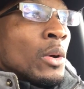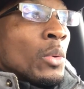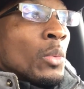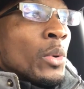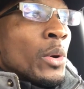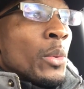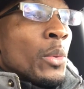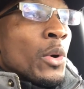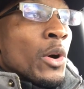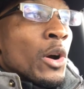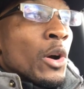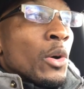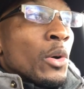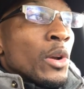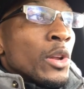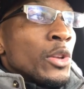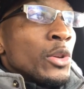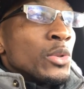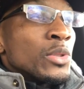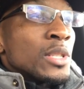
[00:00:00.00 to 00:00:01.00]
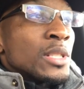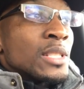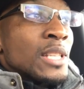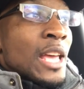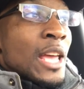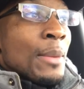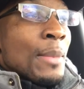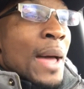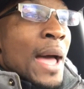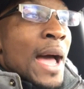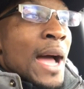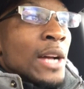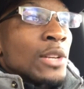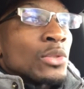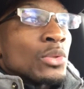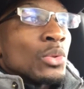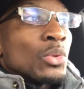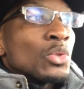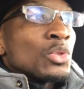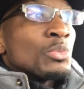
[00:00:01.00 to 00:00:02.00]
we were going to use the same
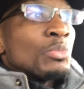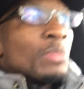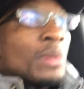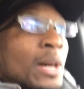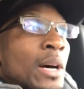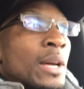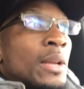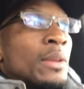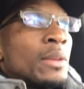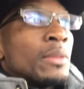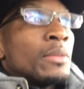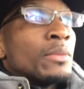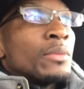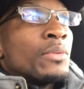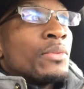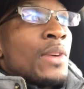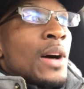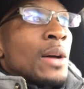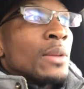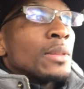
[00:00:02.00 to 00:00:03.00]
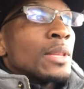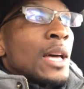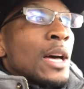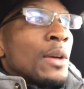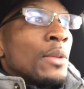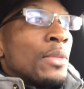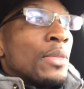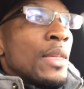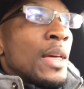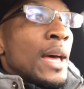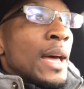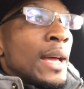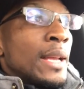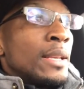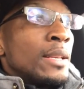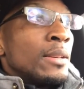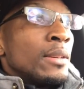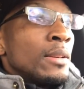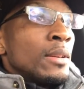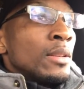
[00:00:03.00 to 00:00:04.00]
axles, but found out
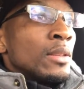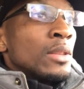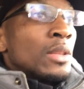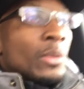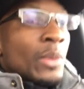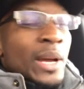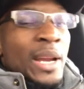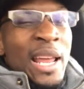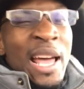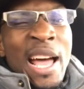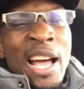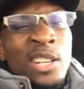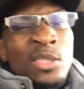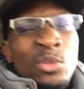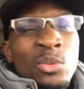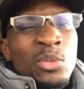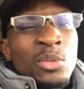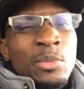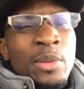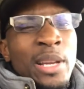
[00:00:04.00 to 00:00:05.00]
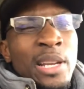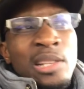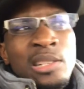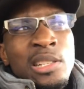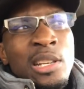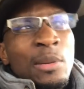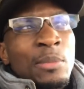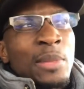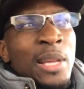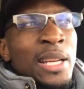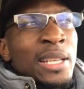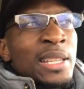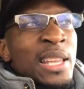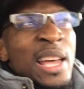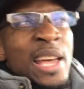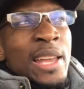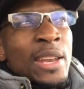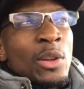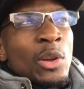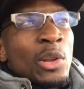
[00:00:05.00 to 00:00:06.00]
that the way the axles made or something like
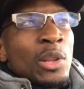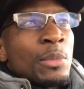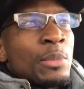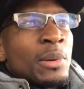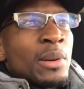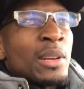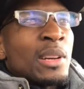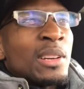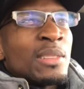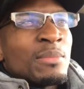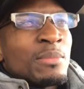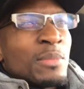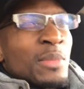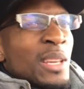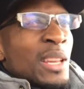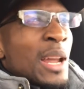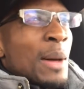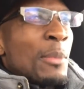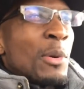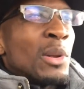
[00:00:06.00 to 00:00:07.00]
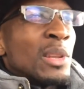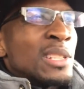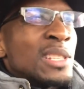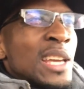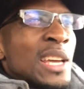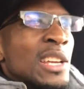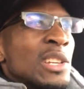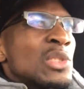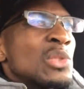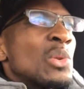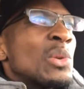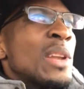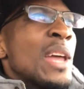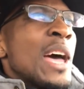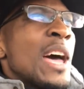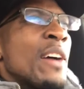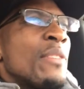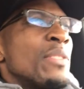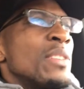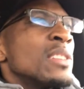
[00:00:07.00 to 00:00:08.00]
that, and I'm only taking
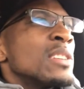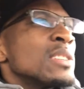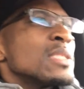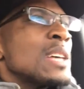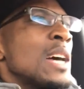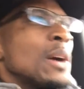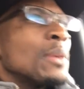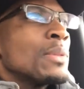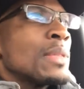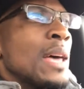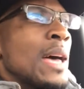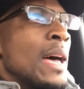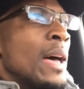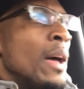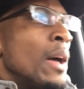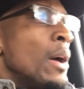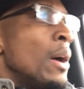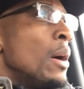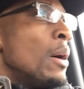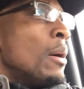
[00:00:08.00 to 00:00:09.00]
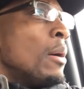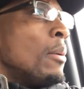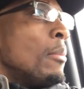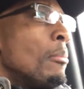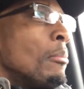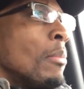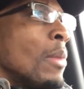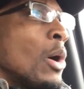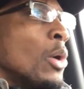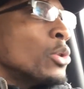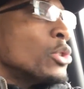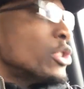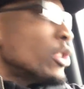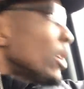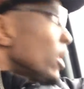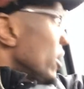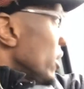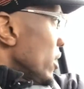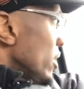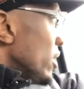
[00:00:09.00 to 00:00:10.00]
2.5 inches out. That
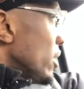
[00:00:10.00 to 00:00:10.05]
moser